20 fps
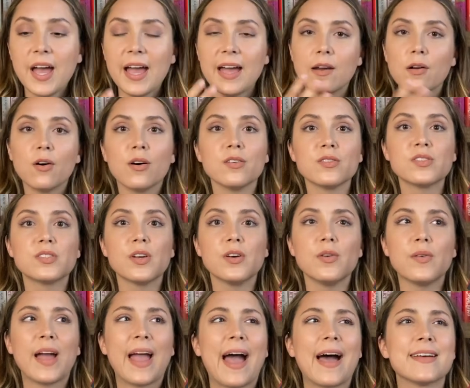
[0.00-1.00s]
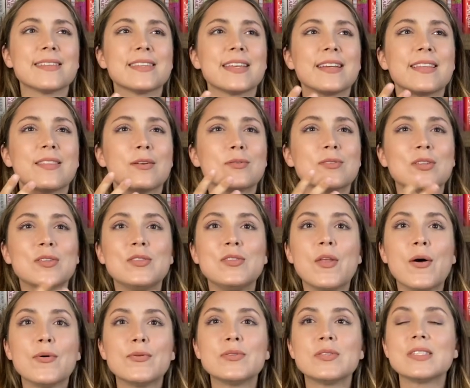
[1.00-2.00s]
And also it has like those
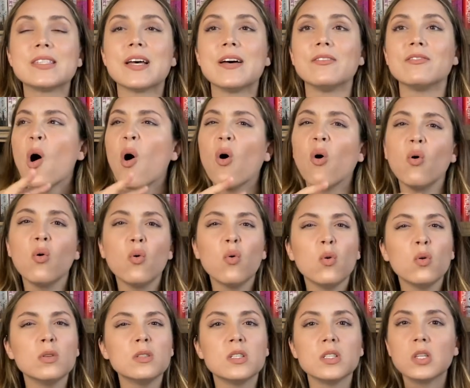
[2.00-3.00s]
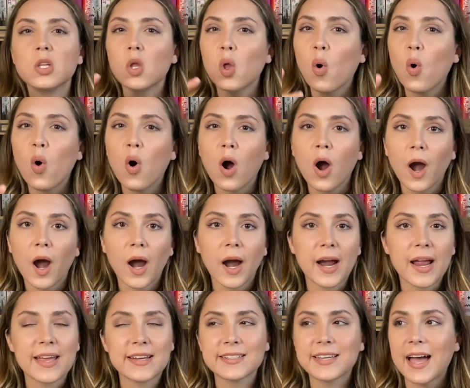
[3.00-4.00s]
notes of old lore
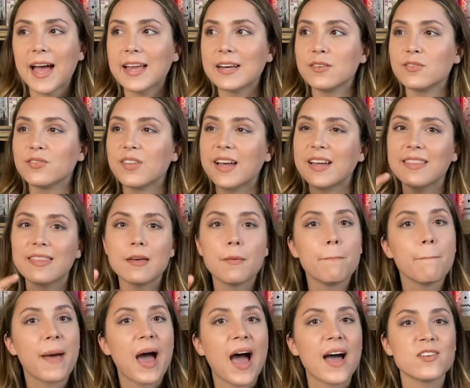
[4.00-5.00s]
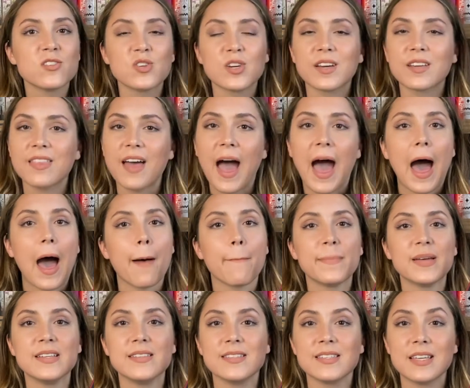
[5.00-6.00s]
and kind of like the magic that
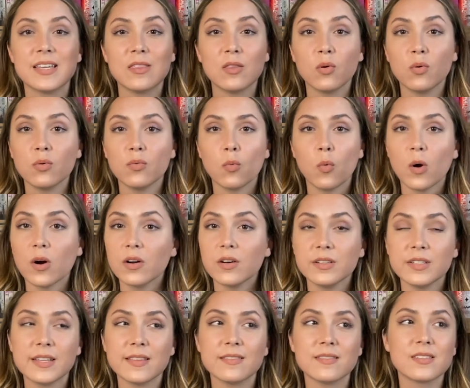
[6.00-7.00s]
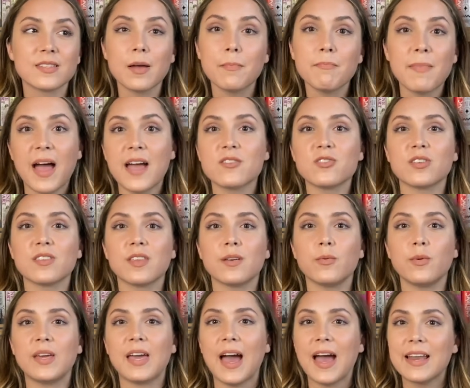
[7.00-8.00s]
happens in the world and some magic that
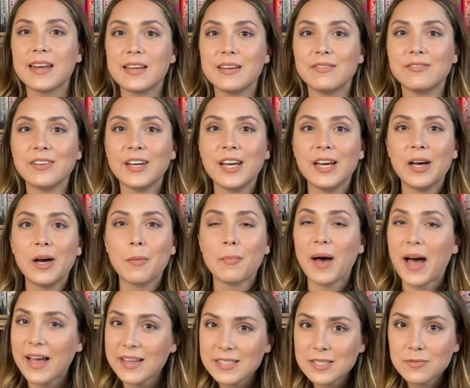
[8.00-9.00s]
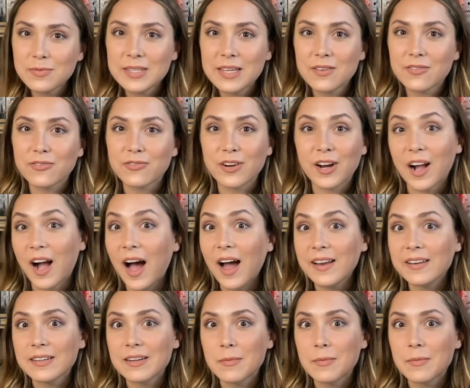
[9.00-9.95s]
we kind of possibly have forgotten